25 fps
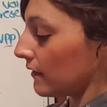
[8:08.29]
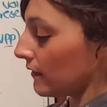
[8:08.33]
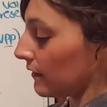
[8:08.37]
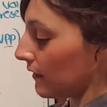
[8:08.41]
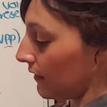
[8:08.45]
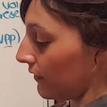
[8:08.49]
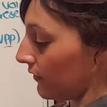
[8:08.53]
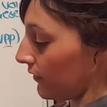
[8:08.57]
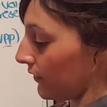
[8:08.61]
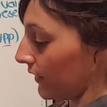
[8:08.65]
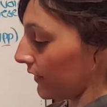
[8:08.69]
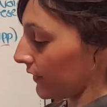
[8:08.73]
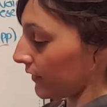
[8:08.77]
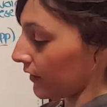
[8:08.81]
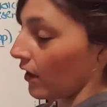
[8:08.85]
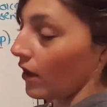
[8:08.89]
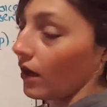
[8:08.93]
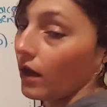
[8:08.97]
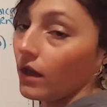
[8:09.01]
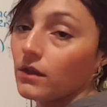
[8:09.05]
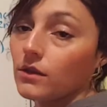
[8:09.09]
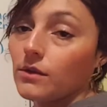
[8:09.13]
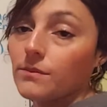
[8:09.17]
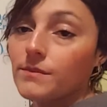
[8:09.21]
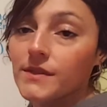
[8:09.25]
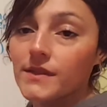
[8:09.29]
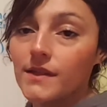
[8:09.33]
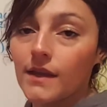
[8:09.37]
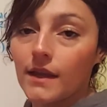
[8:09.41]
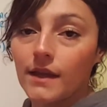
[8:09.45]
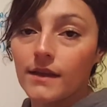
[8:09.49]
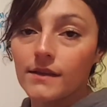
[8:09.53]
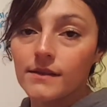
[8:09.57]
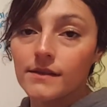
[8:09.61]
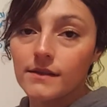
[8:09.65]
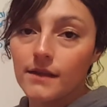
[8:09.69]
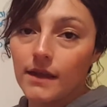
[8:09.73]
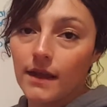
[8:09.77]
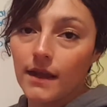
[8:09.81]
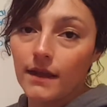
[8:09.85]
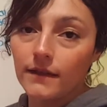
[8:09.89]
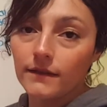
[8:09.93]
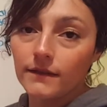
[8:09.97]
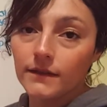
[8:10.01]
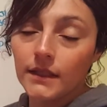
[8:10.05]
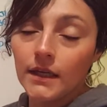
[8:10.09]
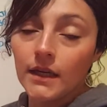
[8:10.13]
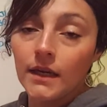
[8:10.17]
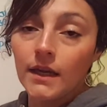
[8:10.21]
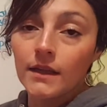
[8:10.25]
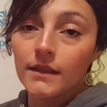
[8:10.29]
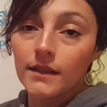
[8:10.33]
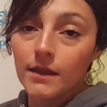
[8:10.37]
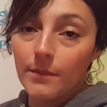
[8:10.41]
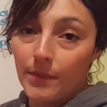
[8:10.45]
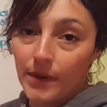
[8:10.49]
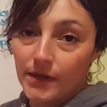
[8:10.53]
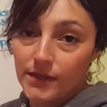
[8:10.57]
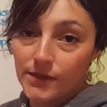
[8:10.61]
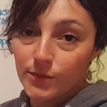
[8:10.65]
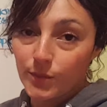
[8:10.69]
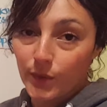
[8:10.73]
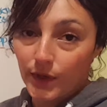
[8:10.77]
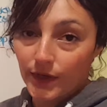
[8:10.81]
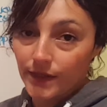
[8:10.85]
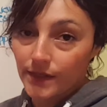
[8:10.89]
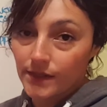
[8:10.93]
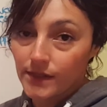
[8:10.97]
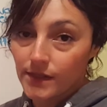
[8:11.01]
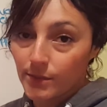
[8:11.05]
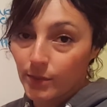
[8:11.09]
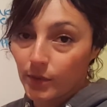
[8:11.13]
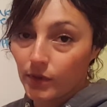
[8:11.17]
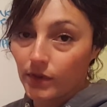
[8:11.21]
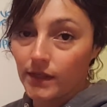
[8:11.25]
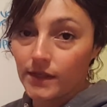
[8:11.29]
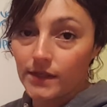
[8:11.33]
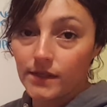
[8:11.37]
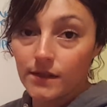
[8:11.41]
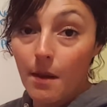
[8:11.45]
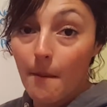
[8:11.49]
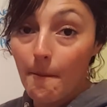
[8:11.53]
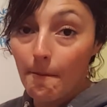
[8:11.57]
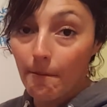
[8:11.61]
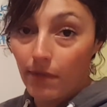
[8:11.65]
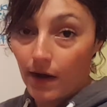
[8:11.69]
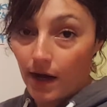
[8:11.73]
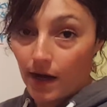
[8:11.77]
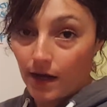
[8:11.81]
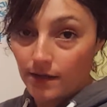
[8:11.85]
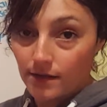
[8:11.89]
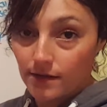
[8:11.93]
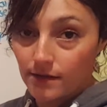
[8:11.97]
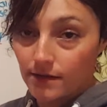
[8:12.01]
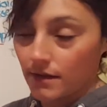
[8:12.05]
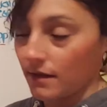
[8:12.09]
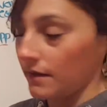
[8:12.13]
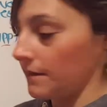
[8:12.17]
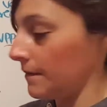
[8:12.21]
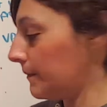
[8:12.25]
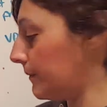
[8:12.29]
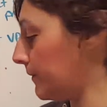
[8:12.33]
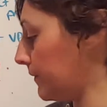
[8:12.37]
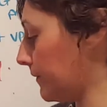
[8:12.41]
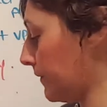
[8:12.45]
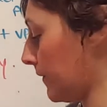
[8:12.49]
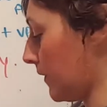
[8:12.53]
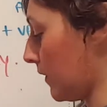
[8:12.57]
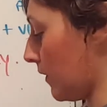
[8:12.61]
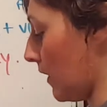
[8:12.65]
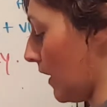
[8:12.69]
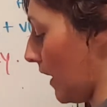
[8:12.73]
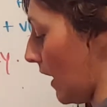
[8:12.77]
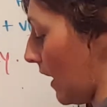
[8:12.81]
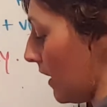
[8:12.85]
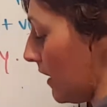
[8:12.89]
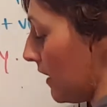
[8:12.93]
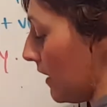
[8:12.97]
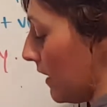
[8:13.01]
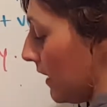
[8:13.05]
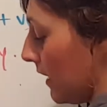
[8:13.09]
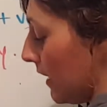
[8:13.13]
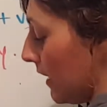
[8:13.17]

the third column says that the past participle is bought. Okay?